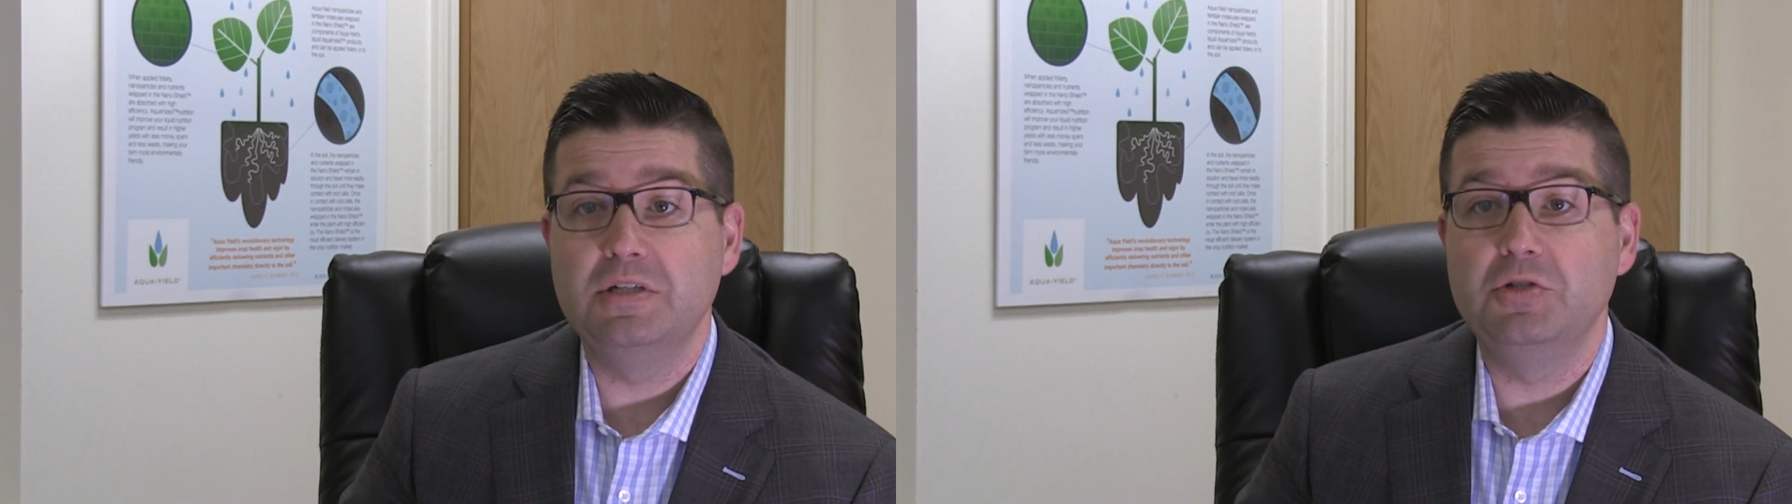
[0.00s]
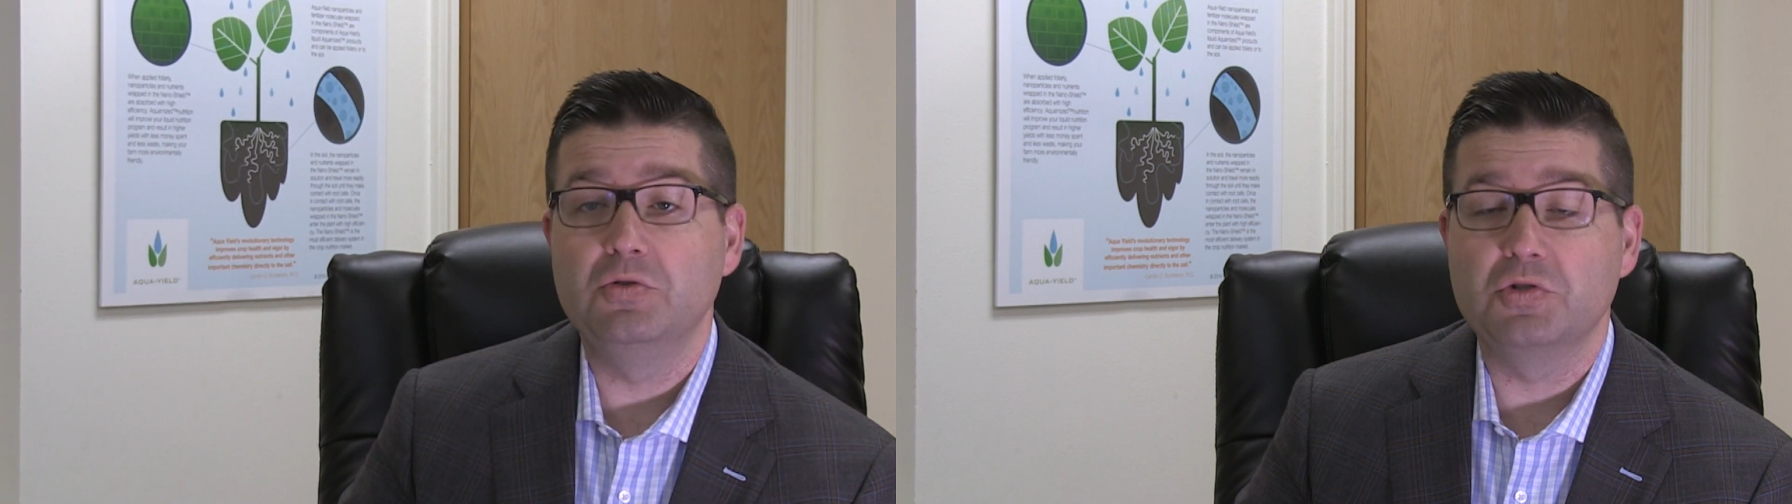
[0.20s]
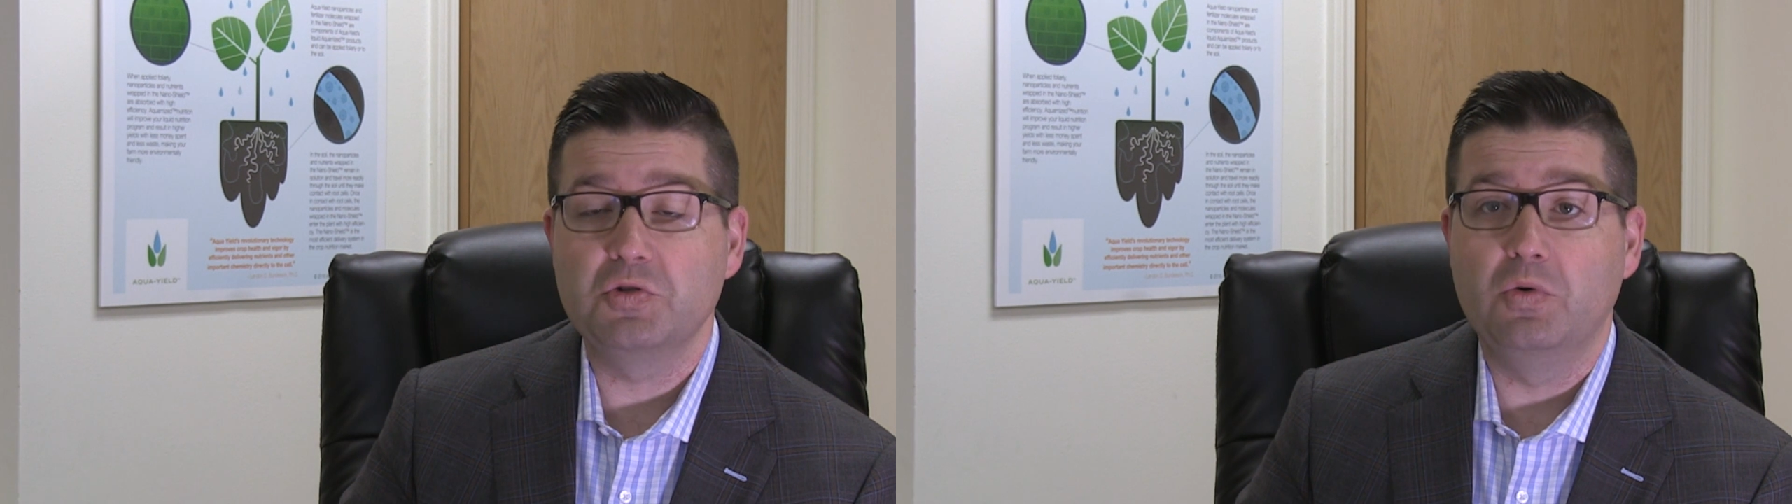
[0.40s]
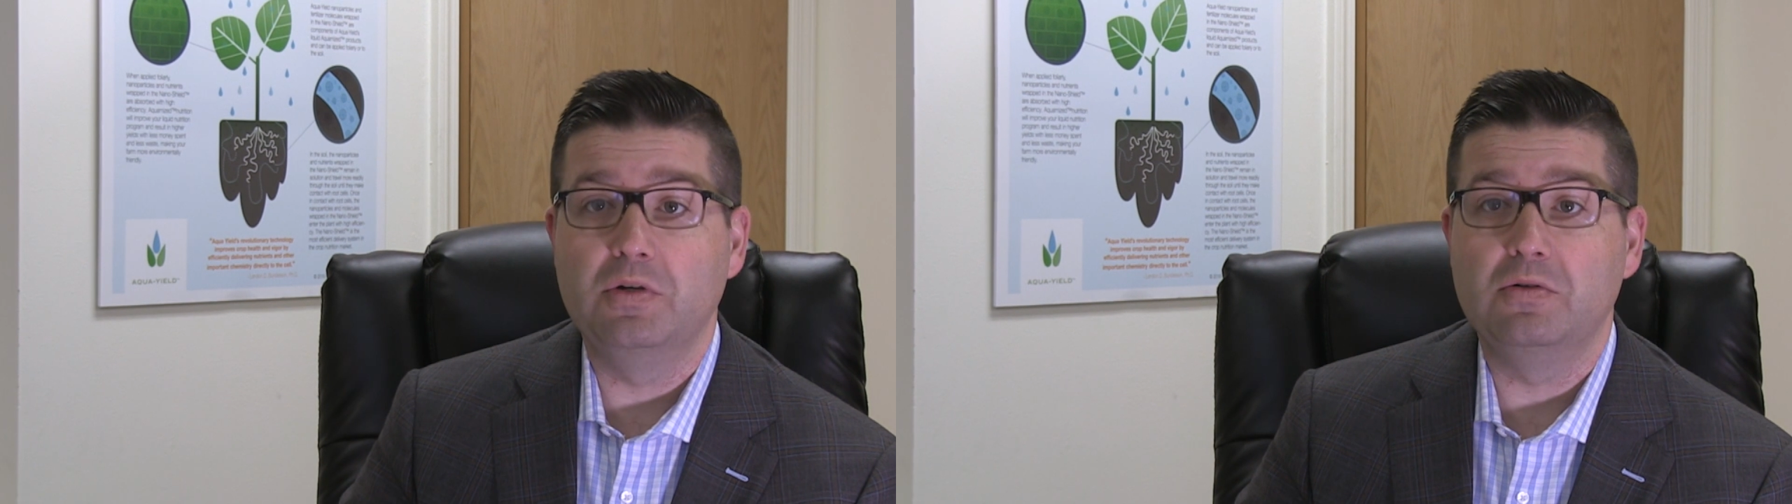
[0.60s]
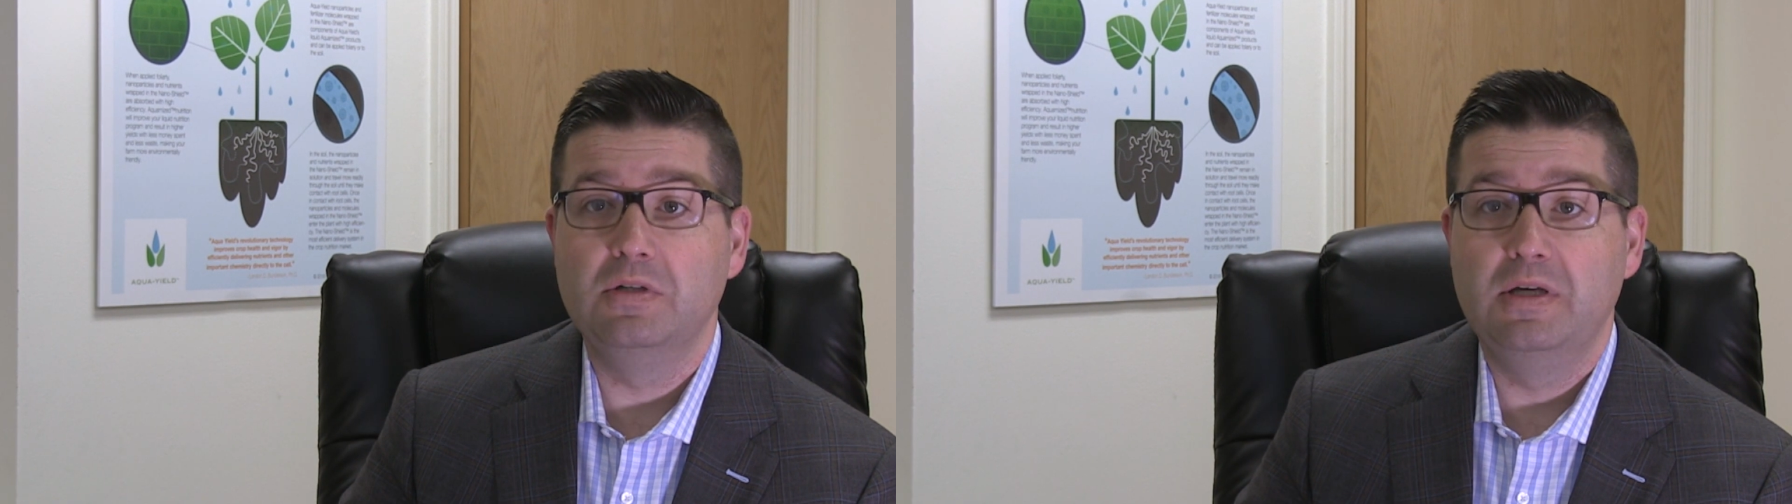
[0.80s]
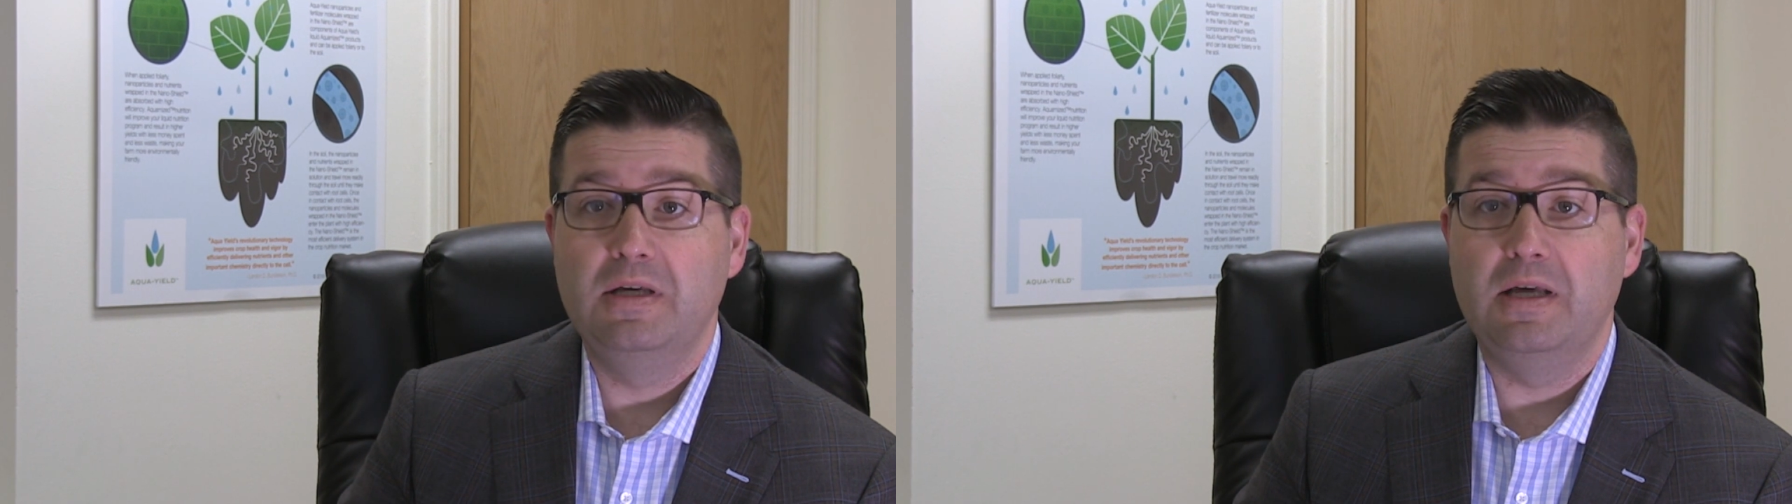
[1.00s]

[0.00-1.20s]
into your soil,